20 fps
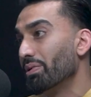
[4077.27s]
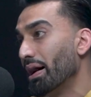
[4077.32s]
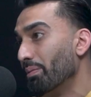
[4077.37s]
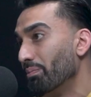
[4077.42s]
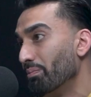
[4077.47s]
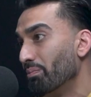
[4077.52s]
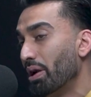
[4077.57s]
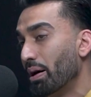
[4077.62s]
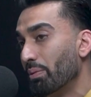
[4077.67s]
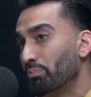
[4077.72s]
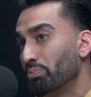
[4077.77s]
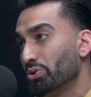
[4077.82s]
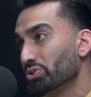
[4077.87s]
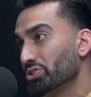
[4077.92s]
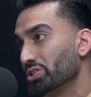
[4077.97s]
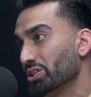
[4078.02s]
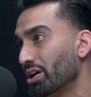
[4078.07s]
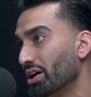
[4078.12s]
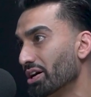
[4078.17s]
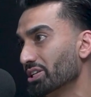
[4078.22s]
I'm
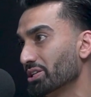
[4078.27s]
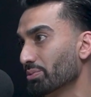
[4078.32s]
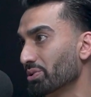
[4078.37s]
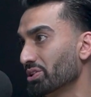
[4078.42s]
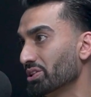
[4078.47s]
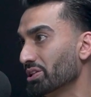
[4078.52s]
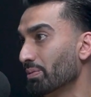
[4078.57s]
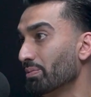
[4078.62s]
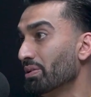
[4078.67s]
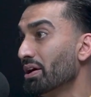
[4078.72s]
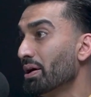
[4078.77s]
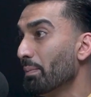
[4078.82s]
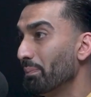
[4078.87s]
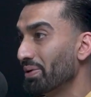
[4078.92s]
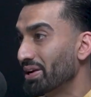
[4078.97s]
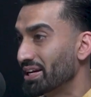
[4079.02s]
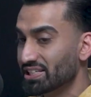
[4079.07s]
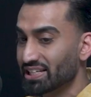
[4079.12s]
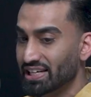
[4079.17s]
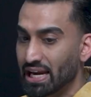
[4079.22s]
producing content with them
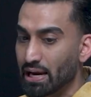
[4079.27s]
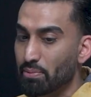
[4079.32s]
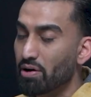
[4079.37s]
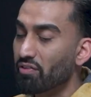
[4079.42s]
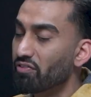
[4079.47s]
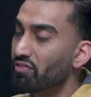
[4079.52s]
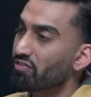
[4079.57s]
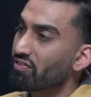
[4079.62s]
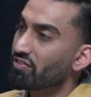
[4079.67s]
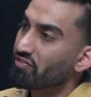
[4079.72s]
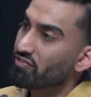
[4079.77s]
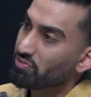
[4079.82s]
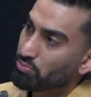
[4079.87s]
because it came off of a